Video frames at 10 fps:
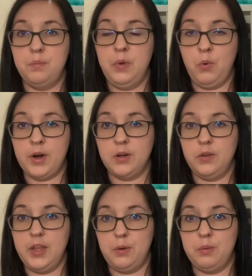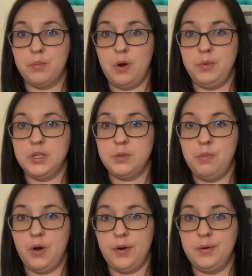be working on that one probably
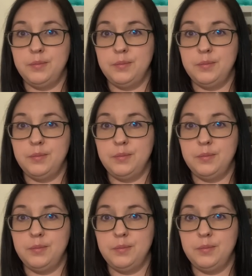tomorrow,